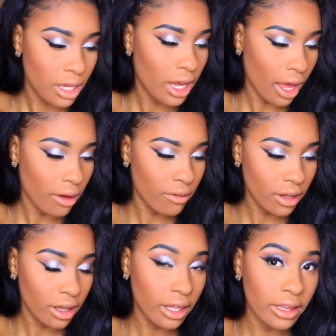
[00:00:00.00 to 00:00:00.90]
yeah, I
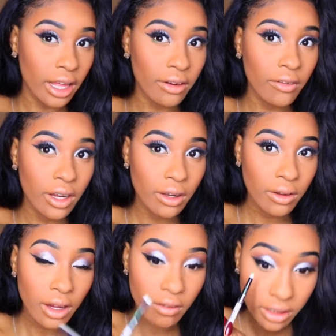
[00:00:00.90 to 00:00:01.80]
really like that green. You
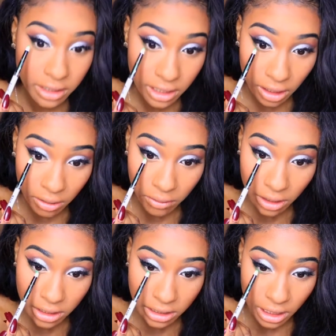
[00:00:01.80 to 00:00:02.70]
can't really tell,
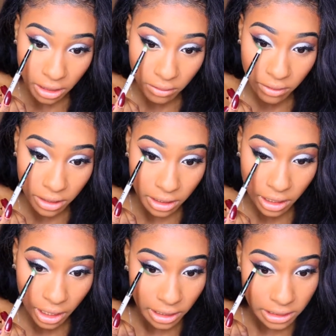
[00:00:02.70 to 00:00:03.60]
but it's like a really
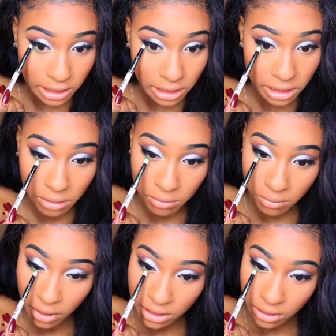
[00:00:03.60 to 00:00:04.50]
nice
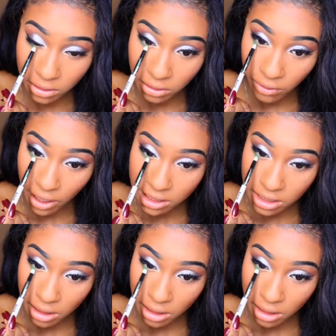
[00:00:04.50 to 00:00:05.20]
mustard grass,